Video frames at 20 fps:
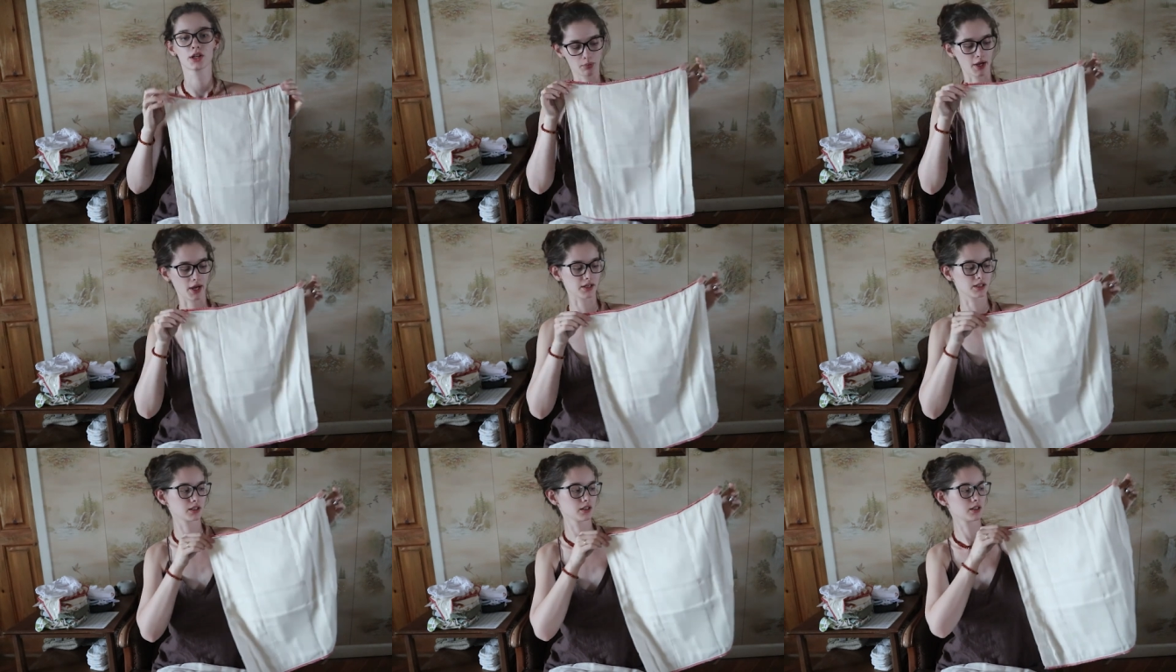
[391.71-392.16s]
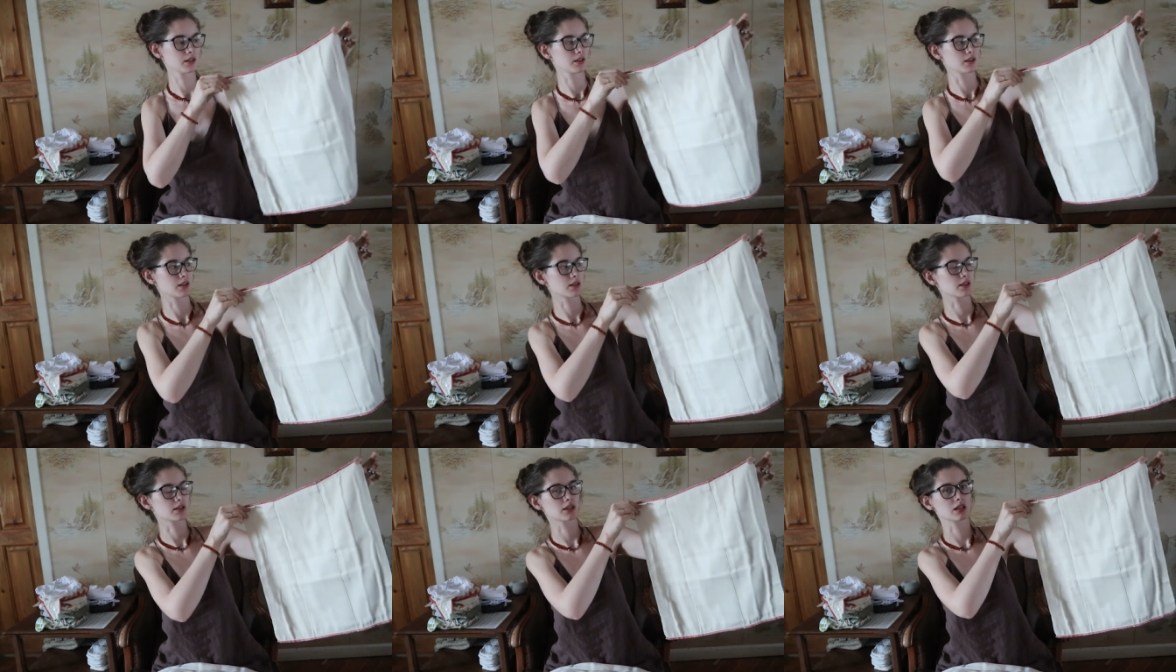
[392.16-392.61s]
but
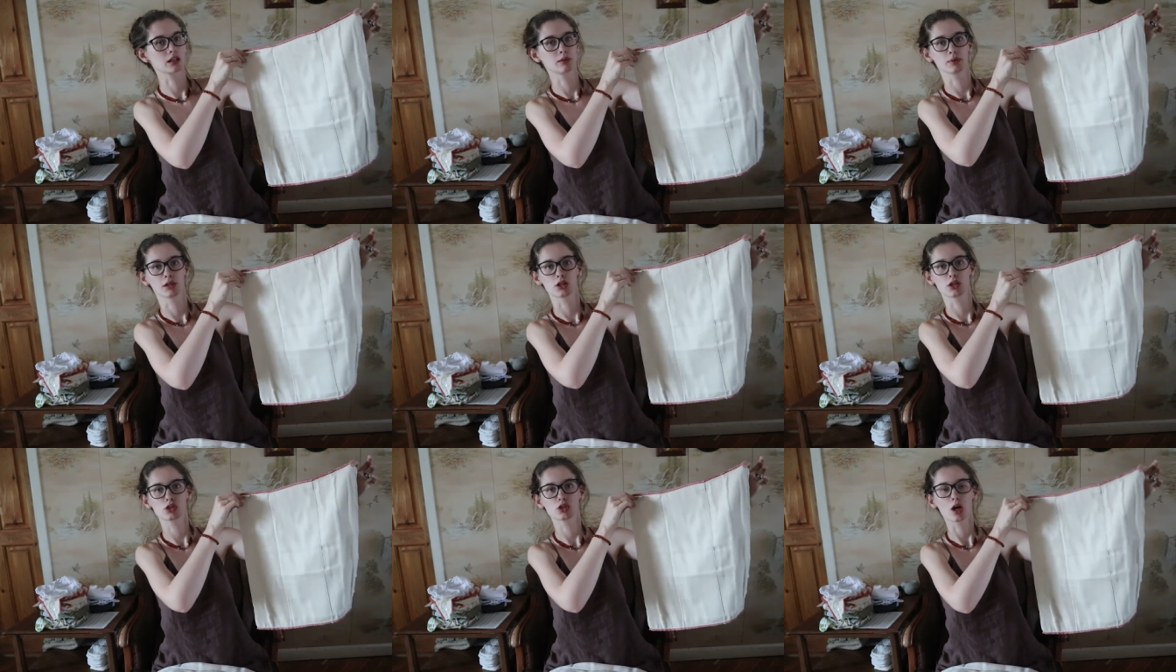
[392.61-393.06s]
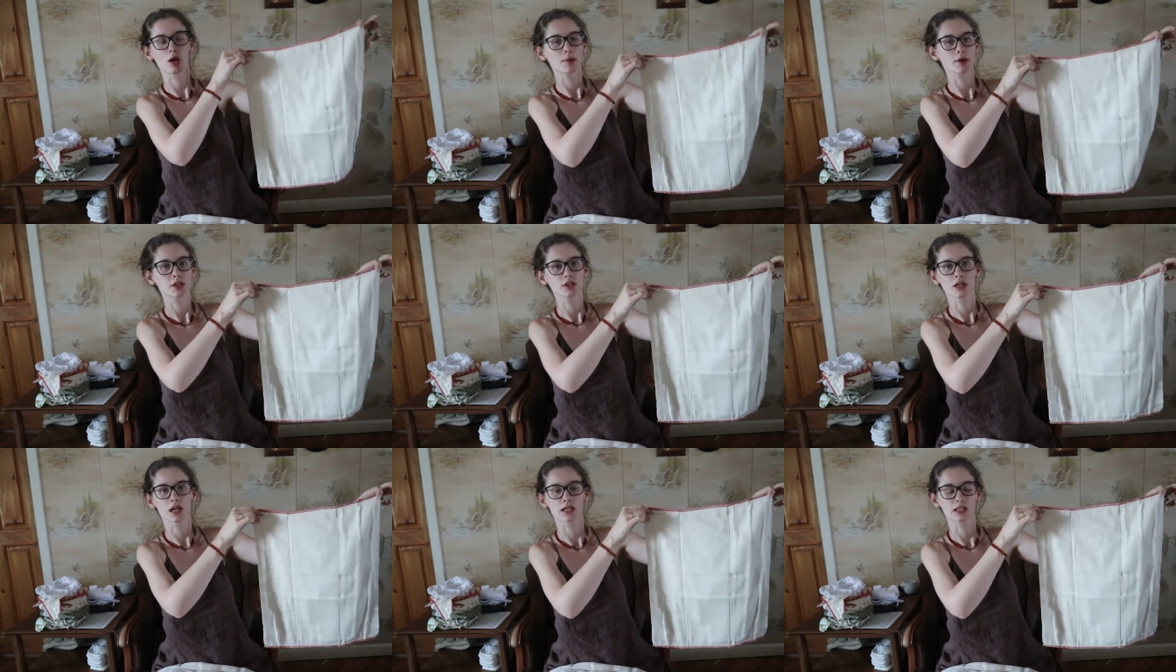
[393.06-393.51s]
this is gonna be so
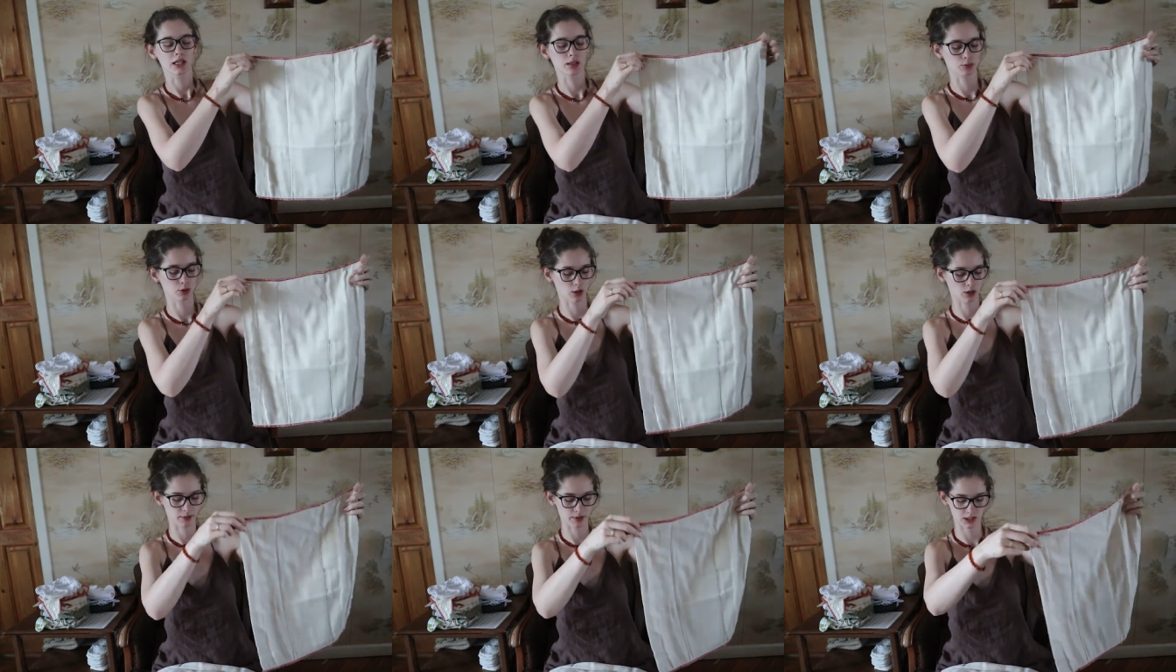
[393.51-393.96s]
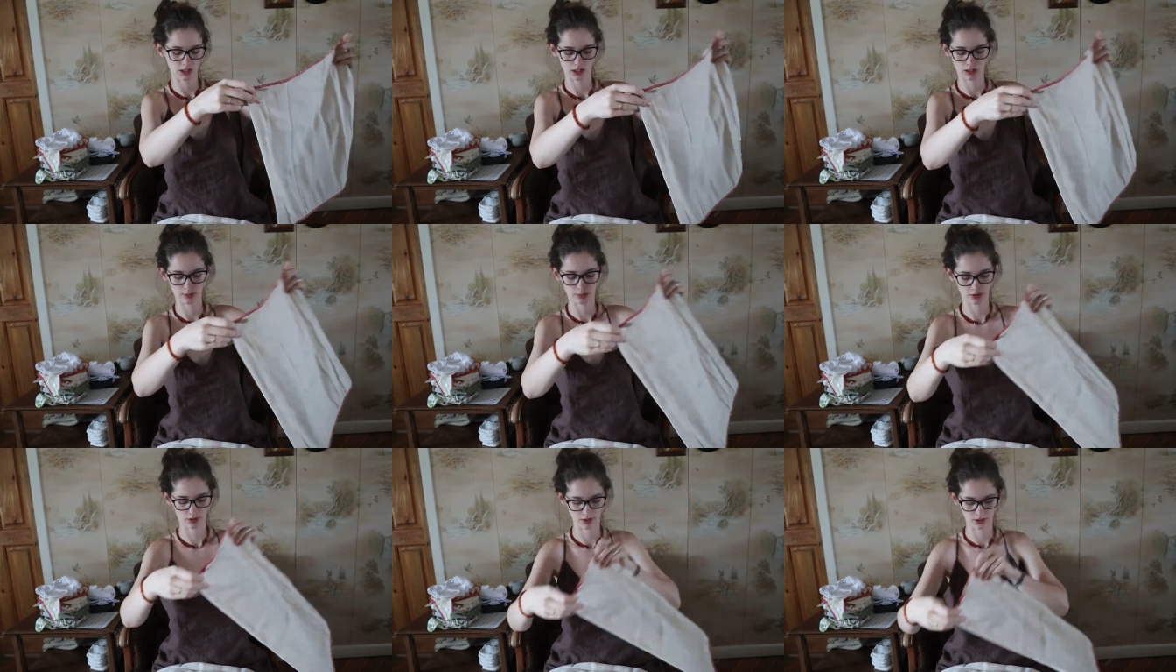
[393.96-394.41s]
much nice absorbency
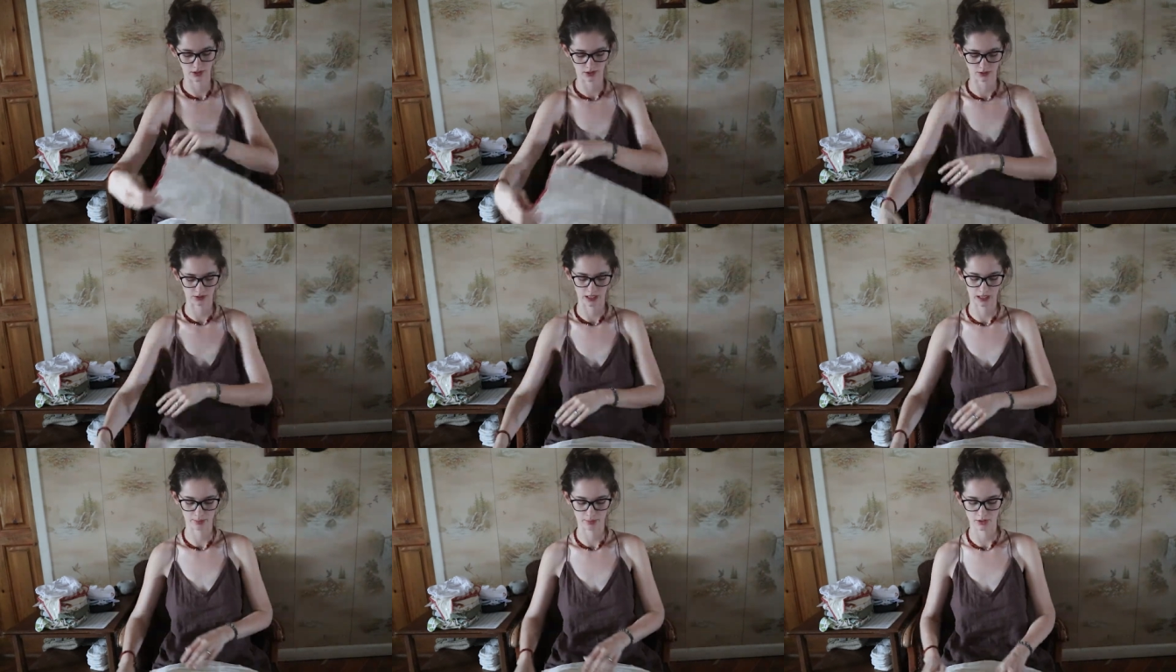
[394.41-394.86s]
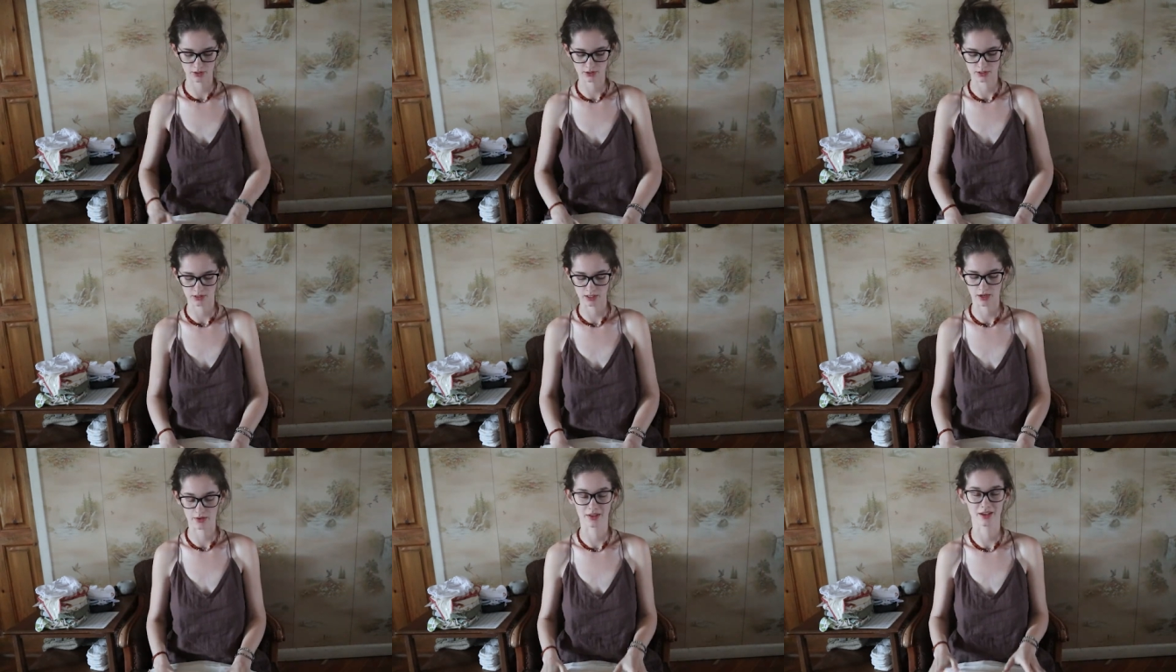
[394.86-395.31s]
to put in her
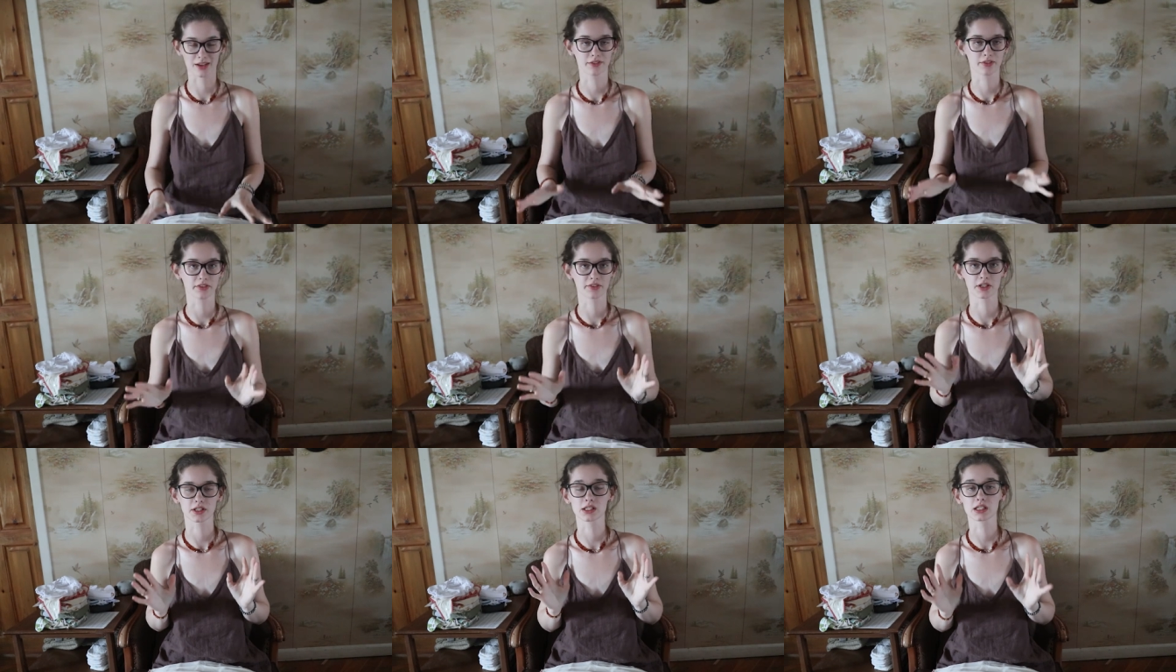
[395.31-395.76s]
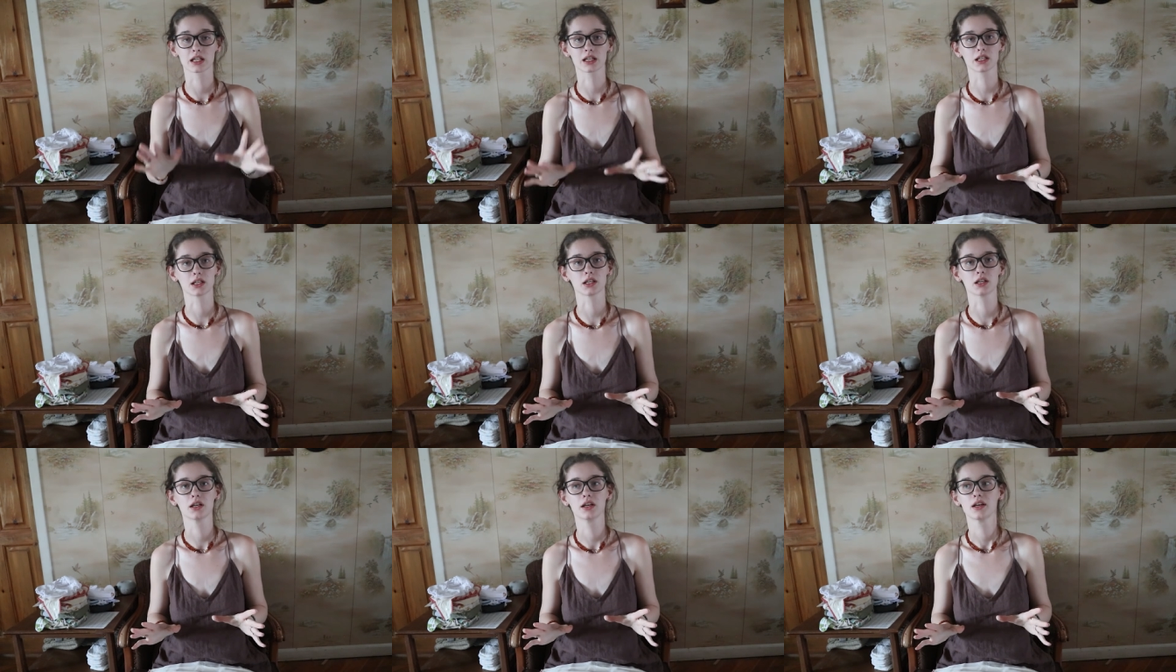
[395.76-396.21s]
diapers now that Vivian's
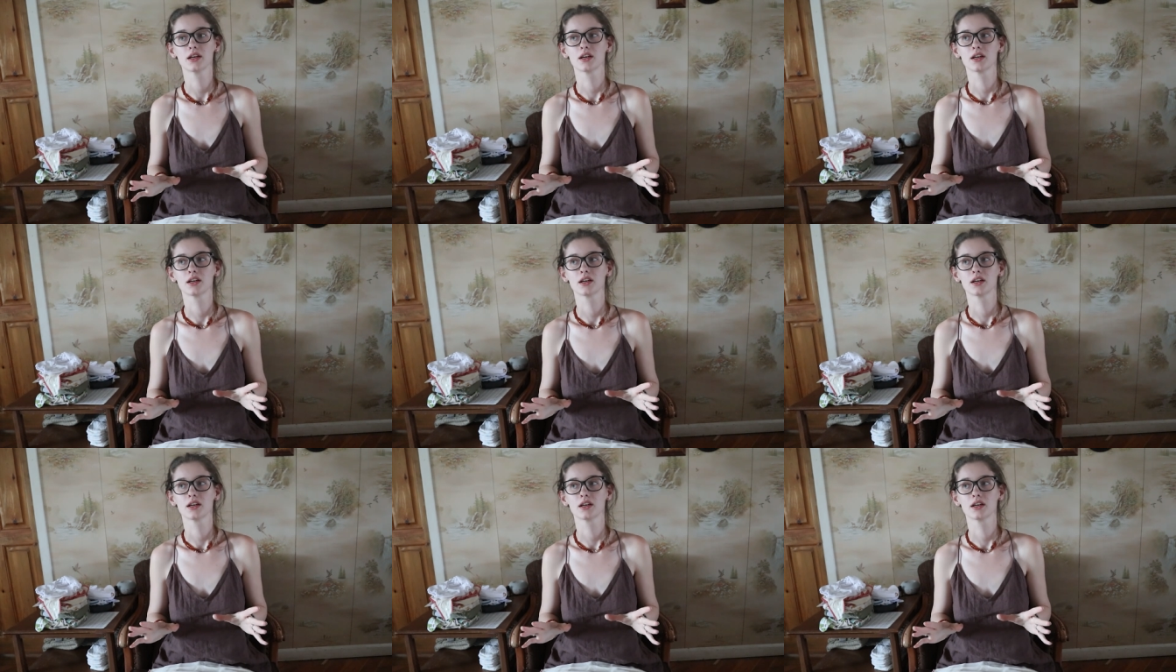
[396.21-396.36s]
getting,